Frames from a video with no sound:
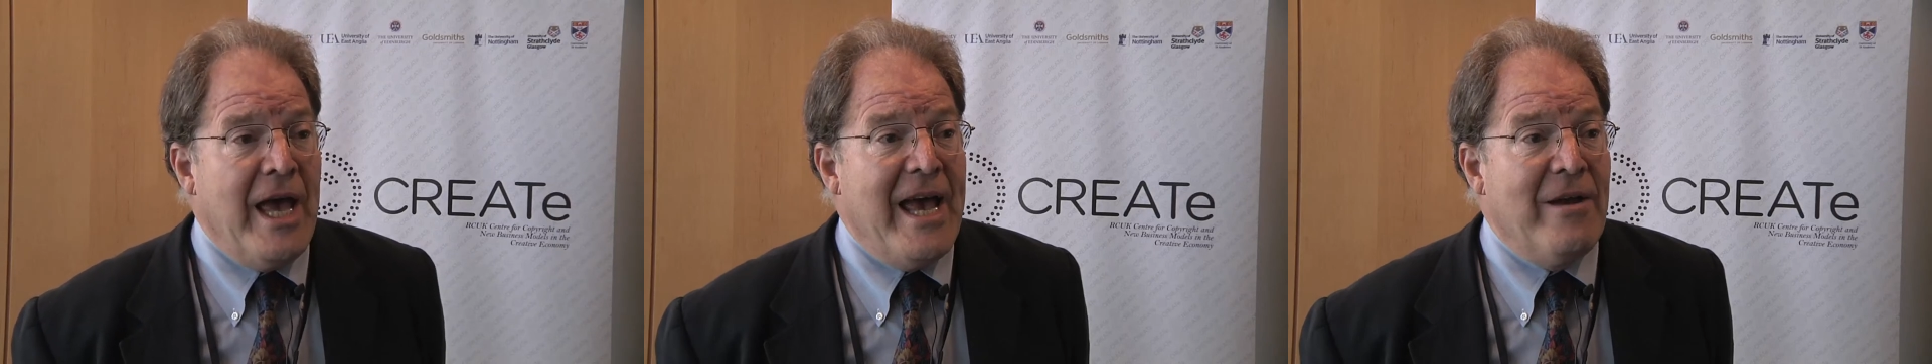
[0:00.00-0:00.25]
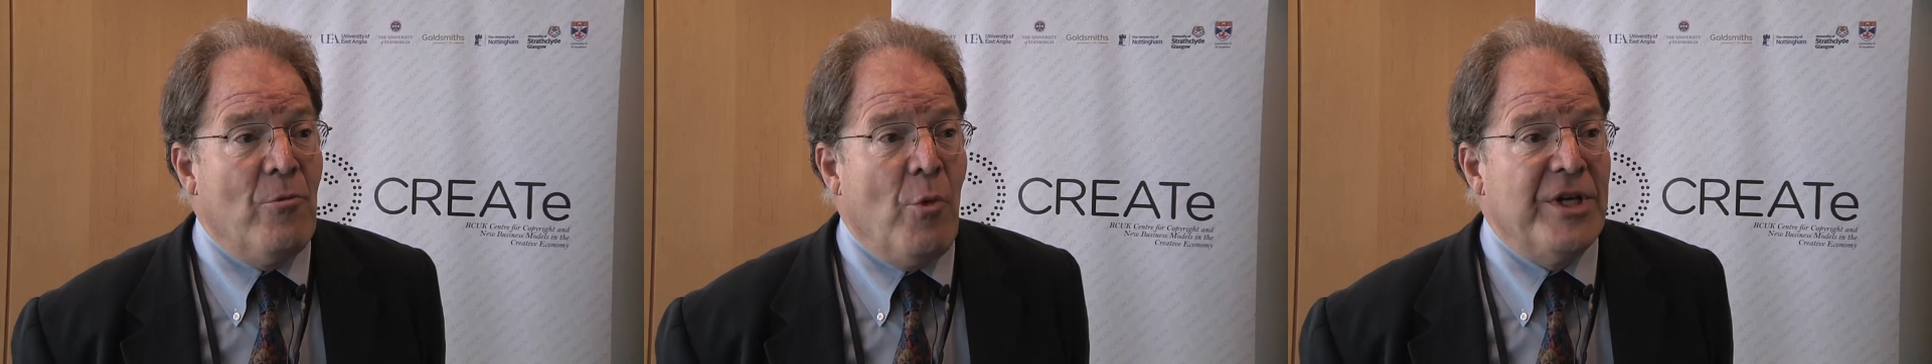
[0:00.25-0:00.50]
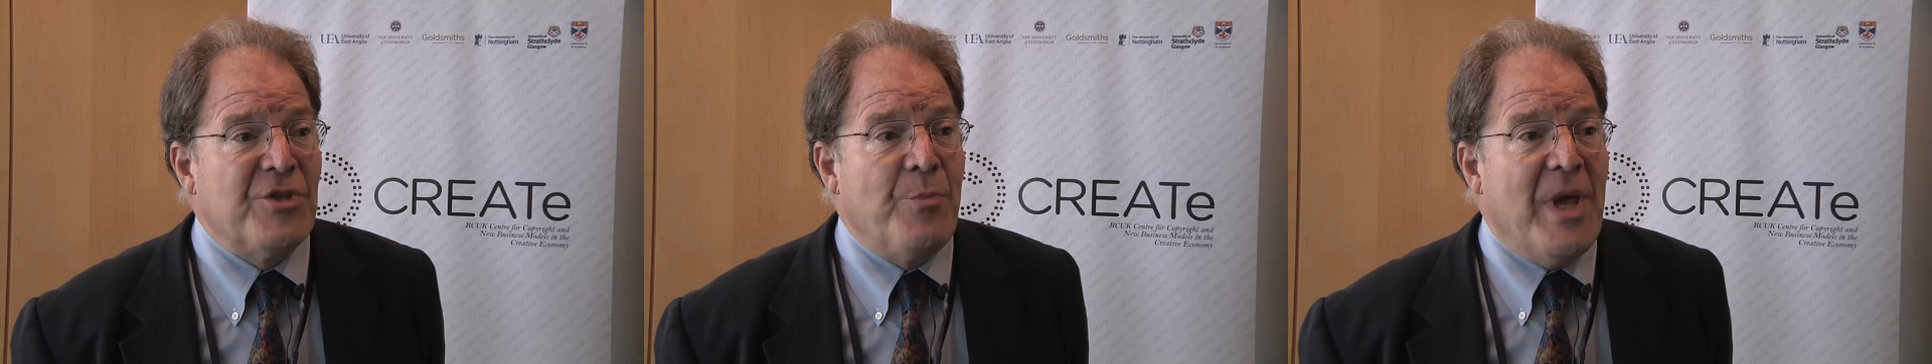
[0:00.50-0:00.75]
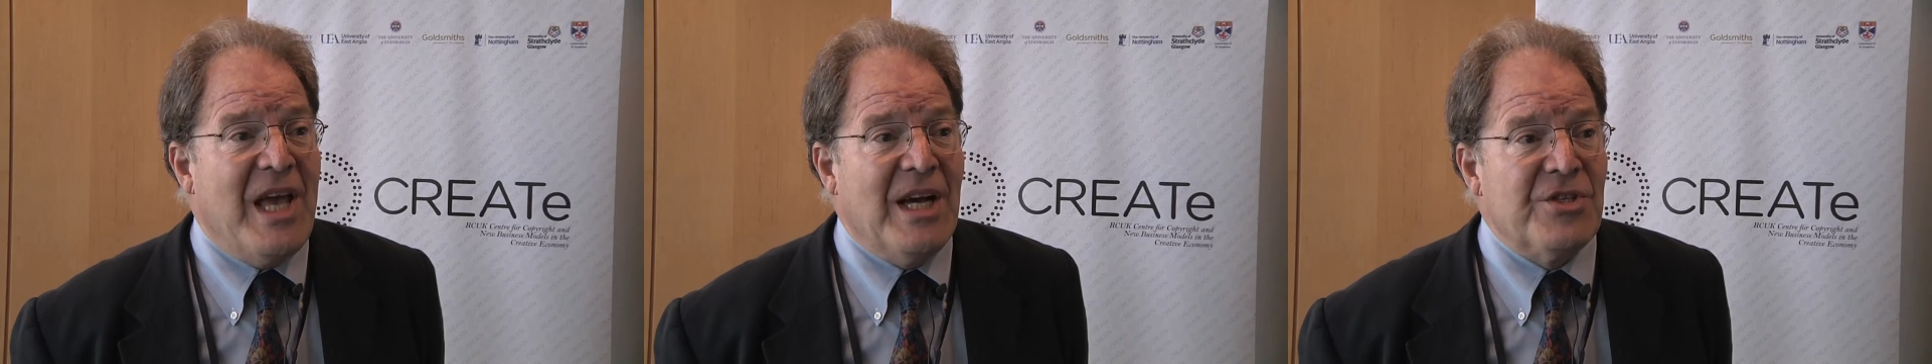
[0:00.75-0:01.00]
and which,
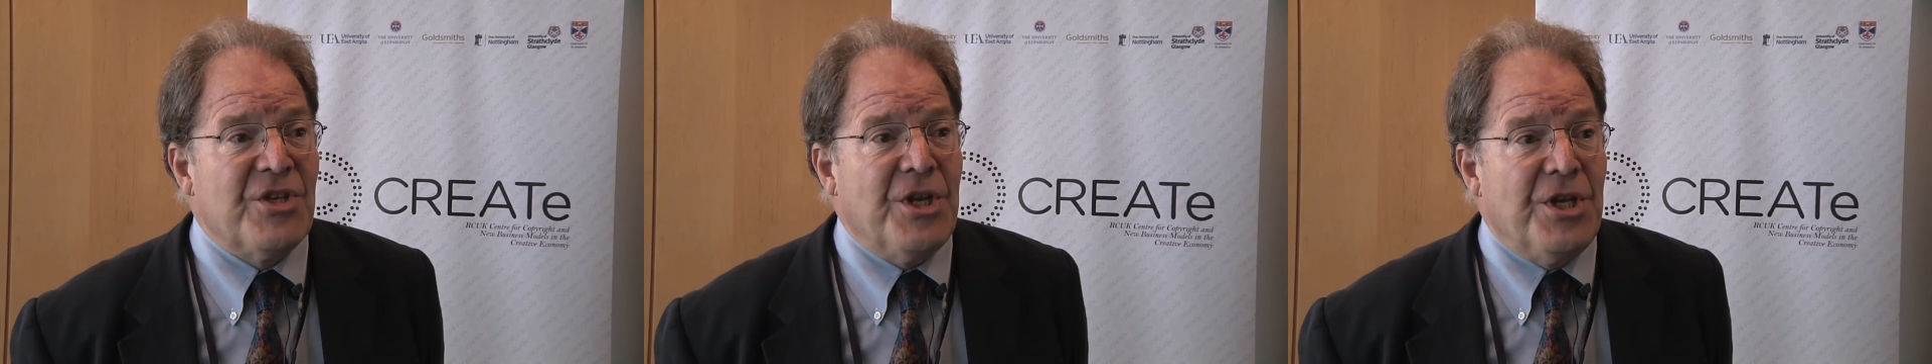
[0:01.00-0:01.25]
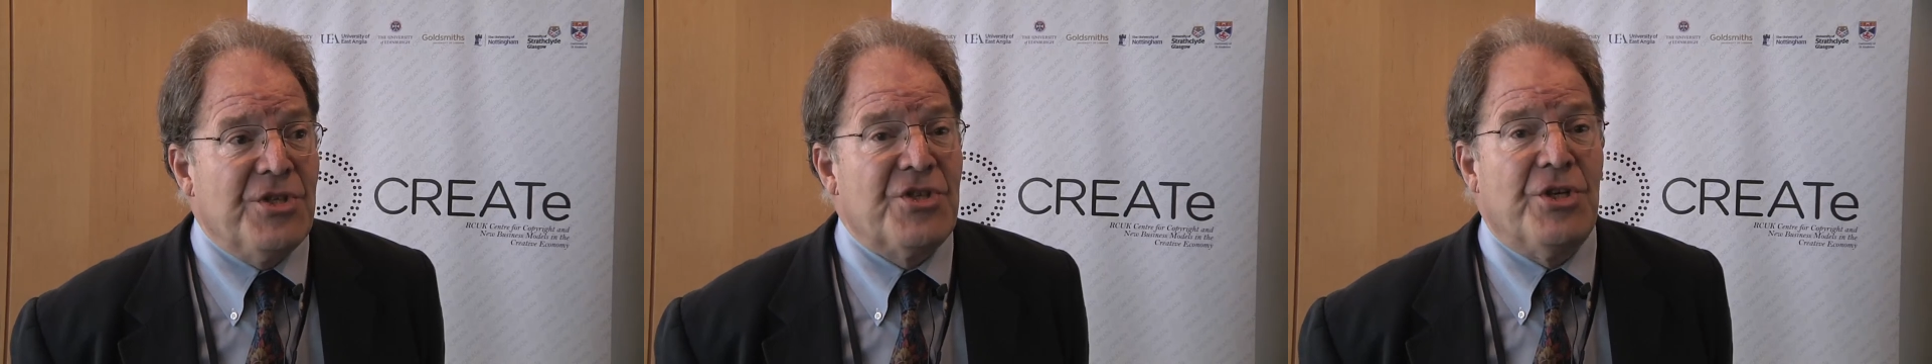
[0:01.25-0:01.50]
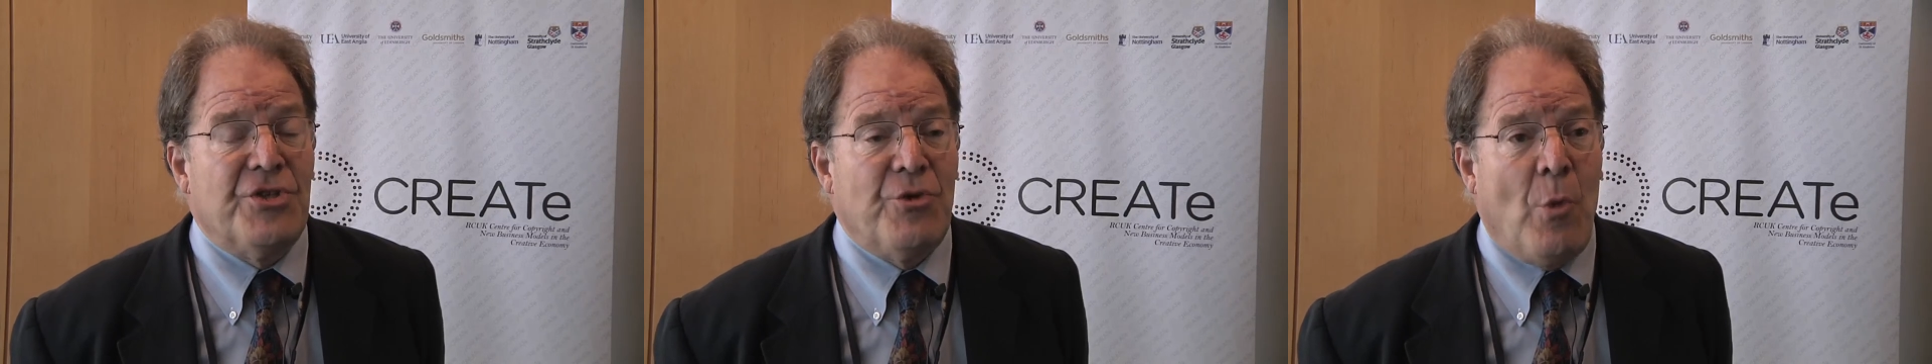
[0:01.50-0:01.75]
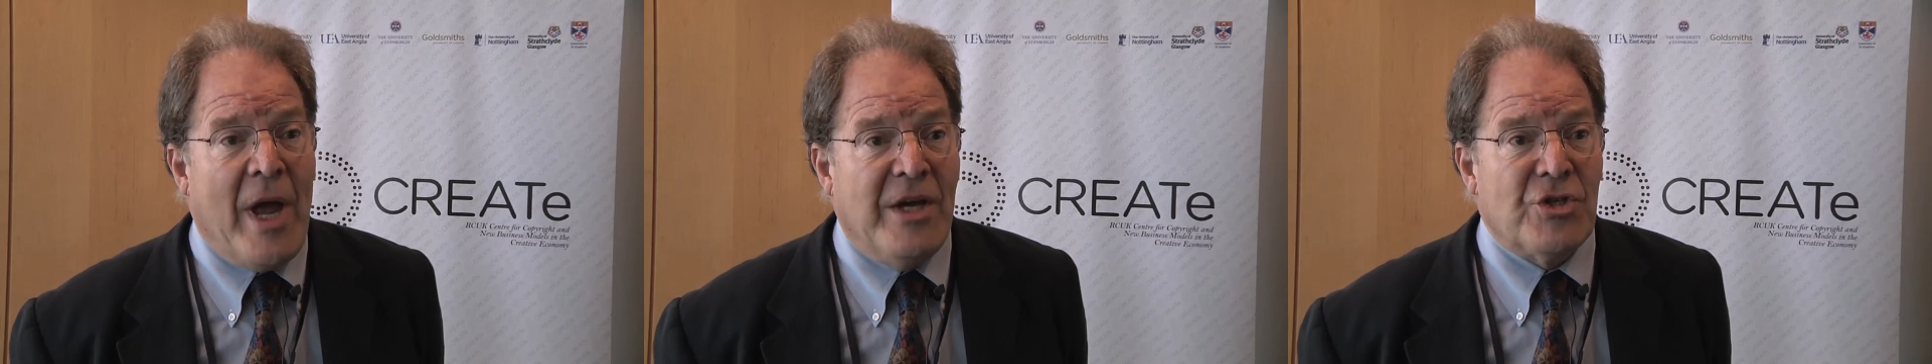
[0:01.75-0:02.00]
because it is
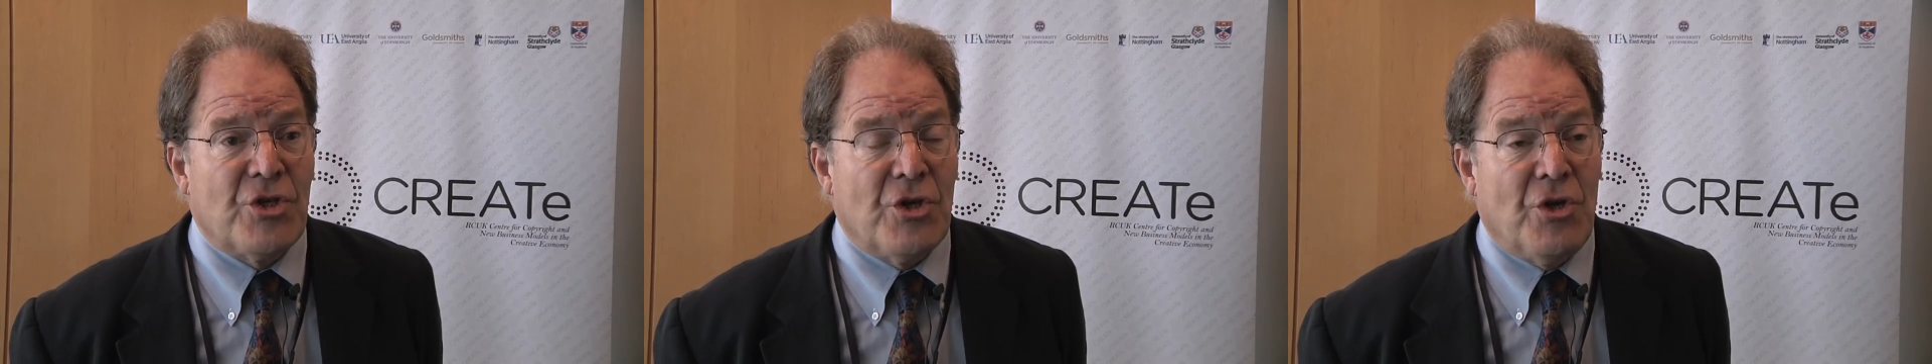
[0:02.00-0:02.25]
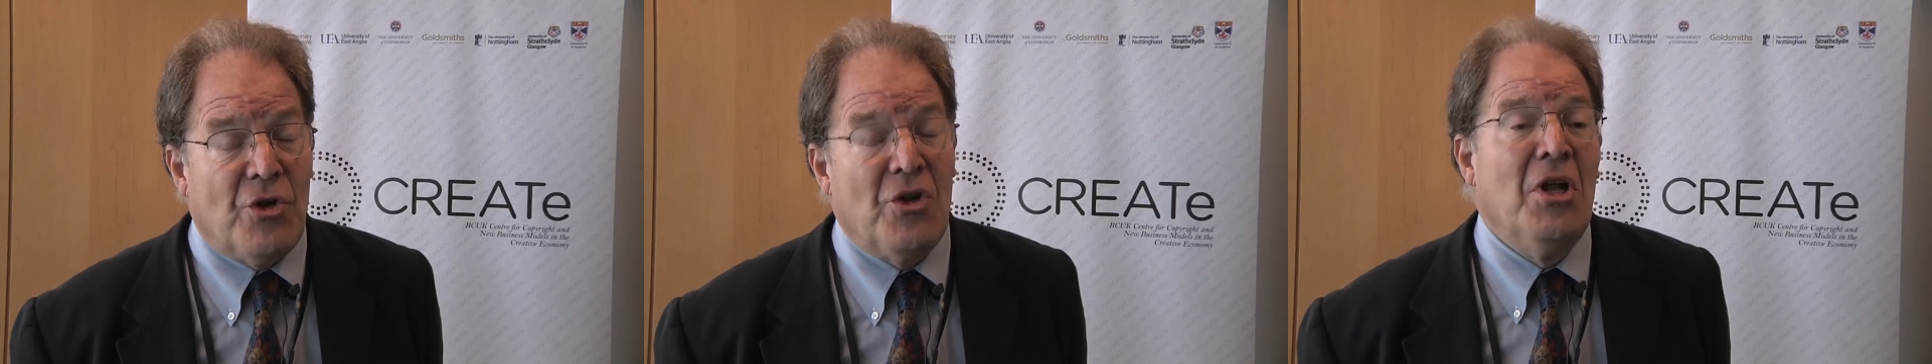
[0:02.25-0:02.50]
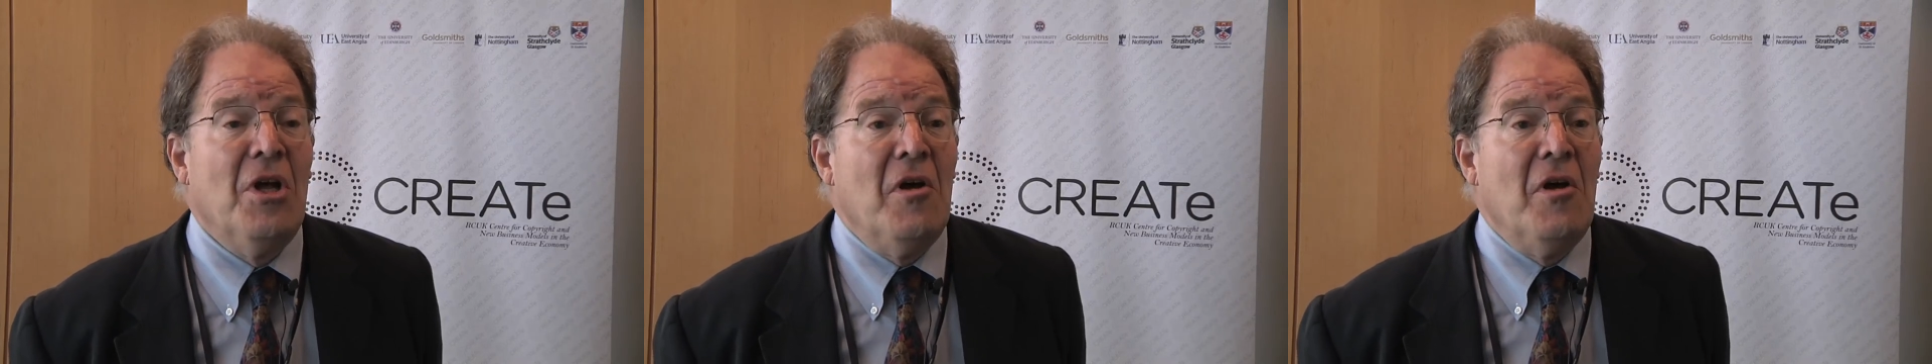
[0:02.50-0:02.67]
situational,